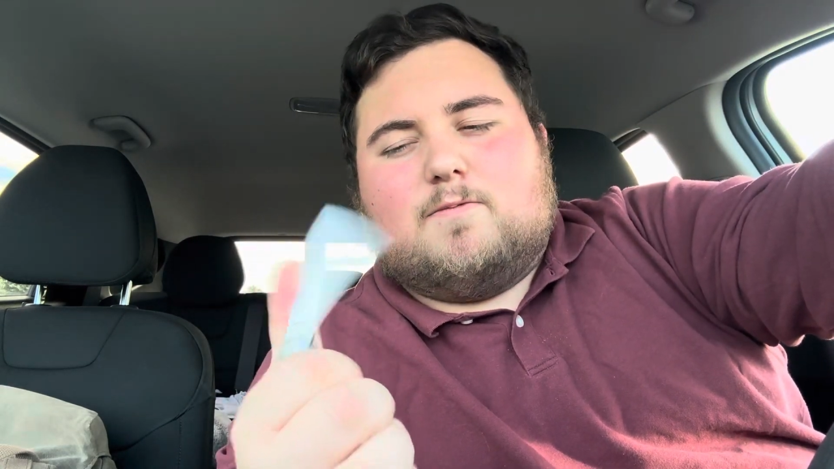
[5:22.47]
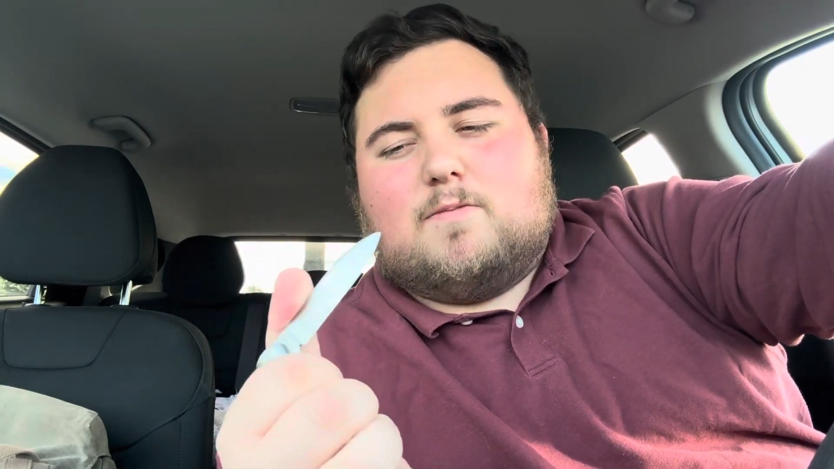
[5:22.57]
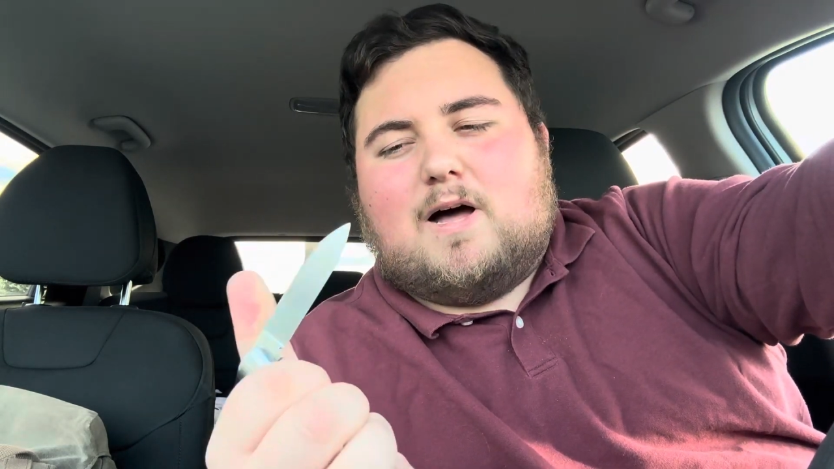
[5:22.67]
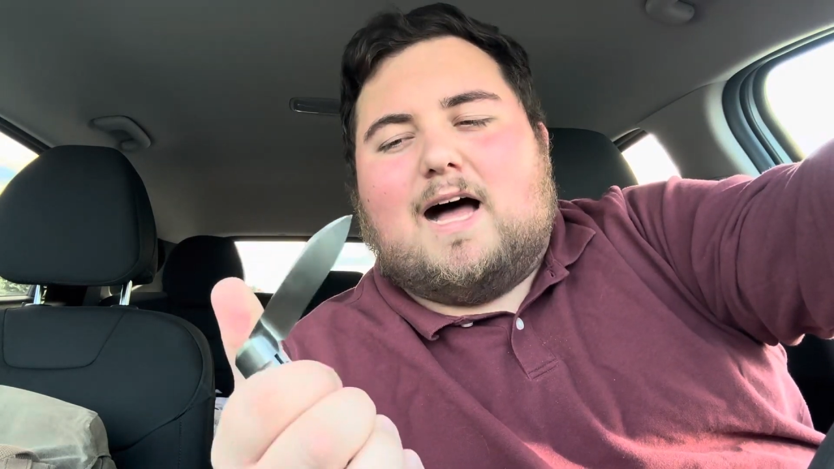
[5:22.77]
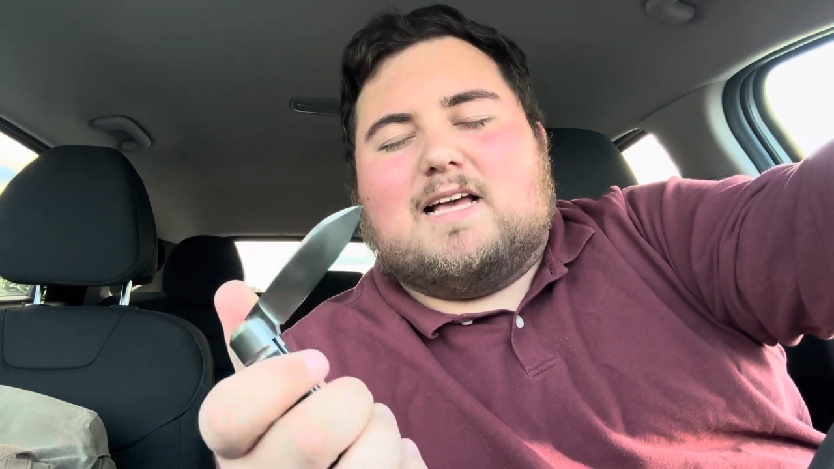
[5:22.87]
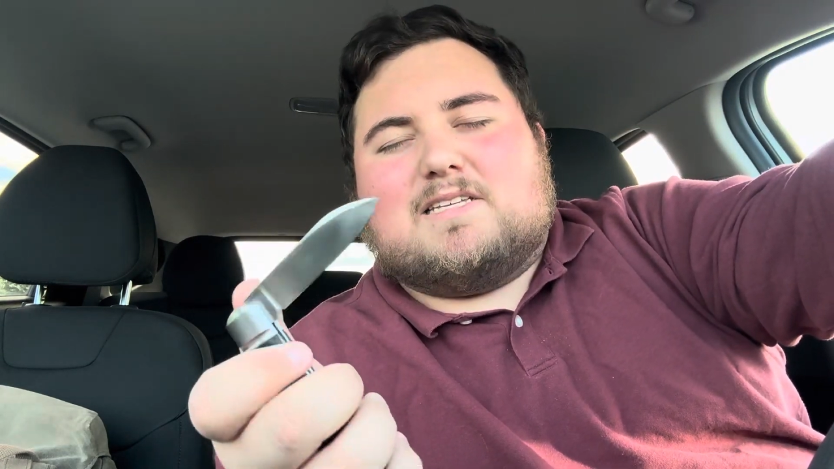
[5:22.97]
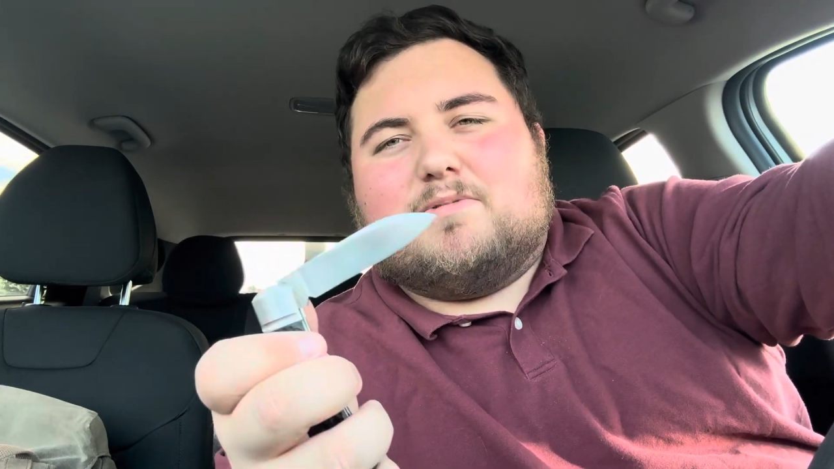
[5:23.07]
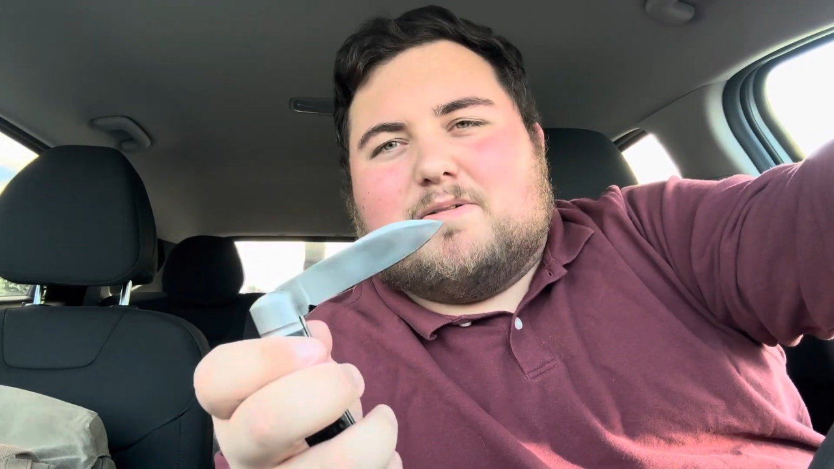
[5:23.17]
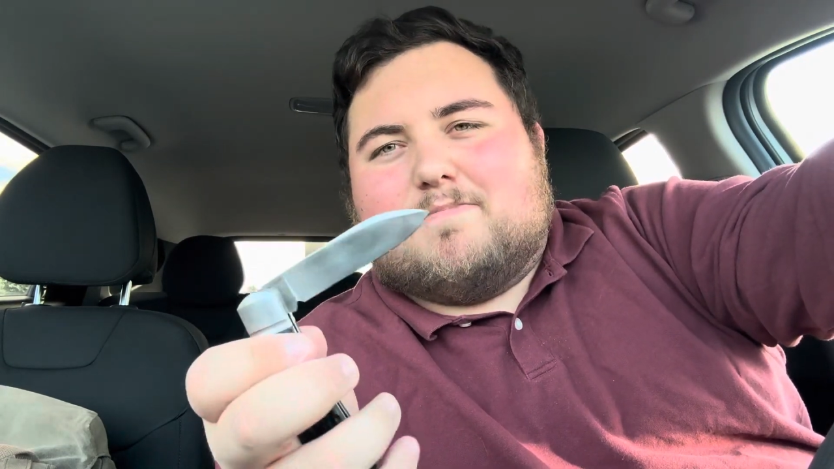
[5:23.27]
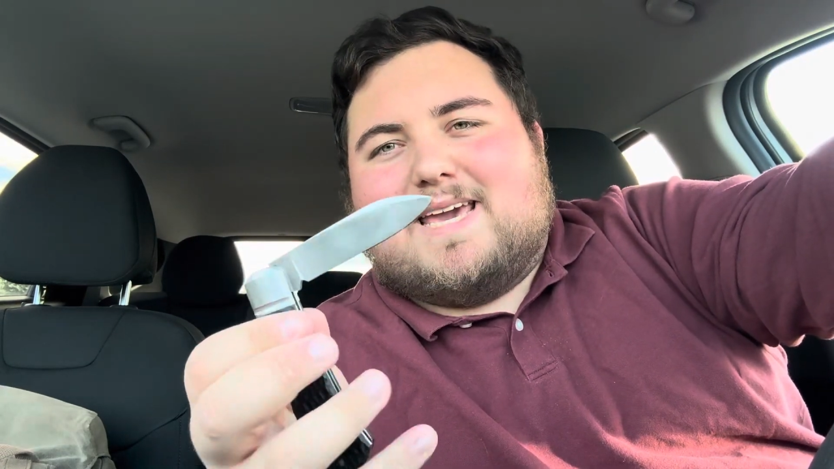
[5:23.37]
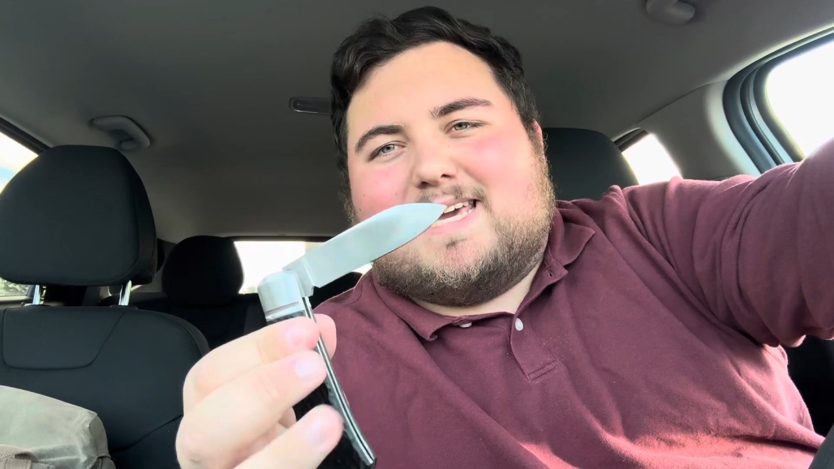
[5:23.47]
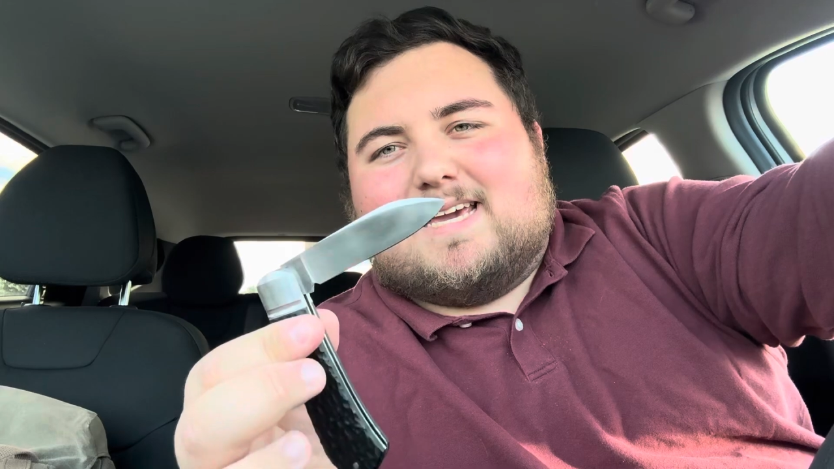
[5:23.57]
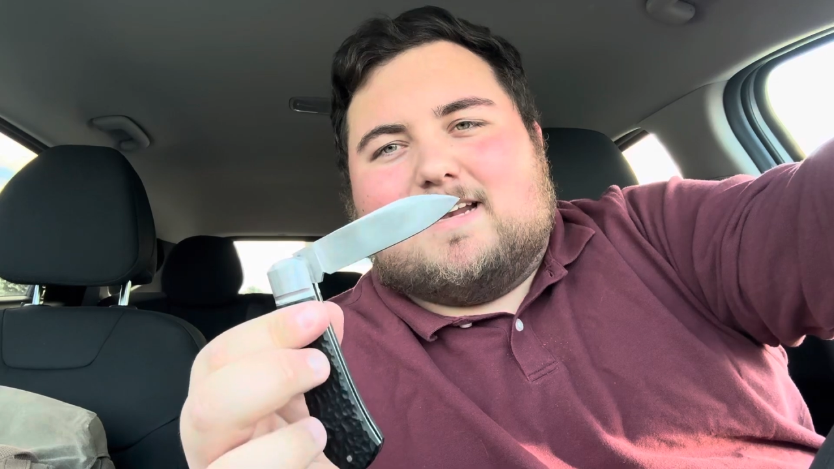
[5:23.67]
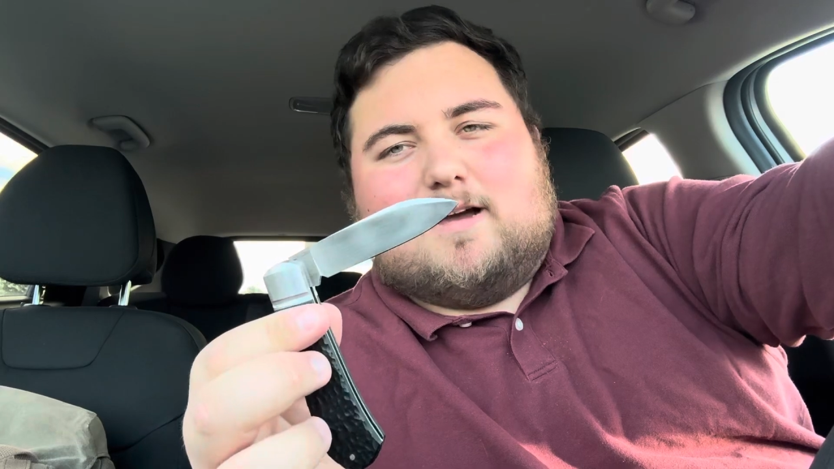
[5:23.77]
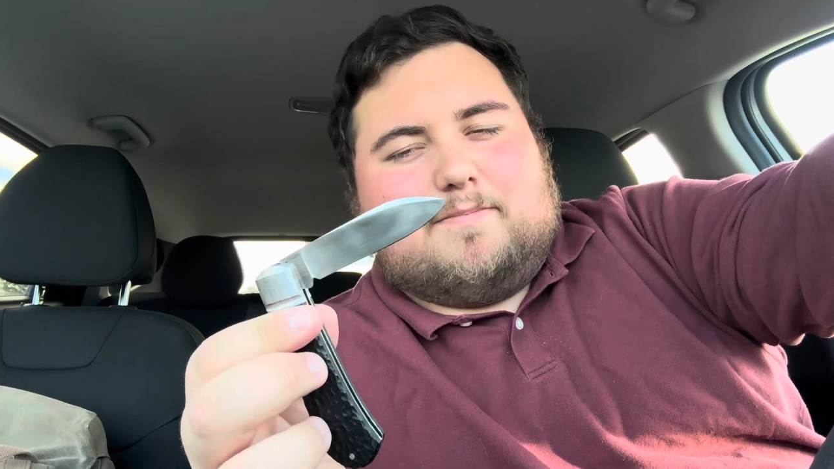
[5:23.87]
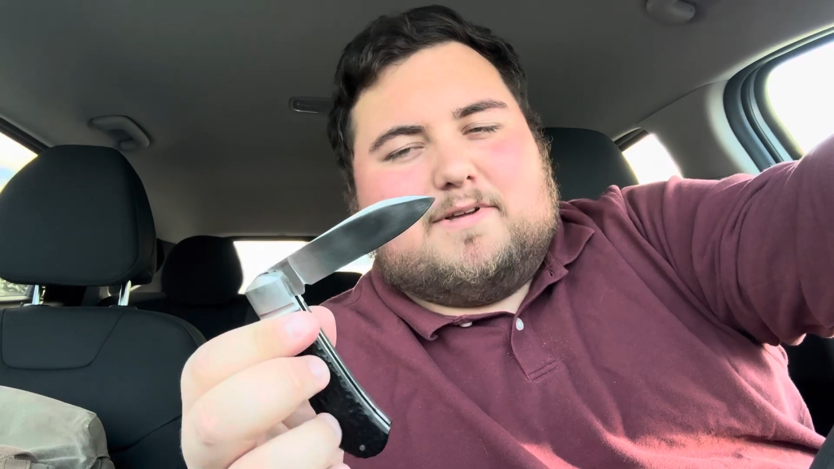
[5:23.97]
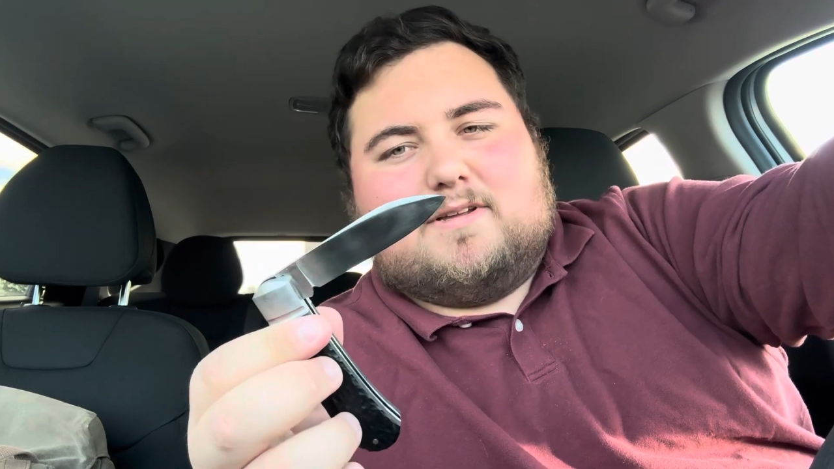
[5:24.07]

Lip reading: possibly making it up.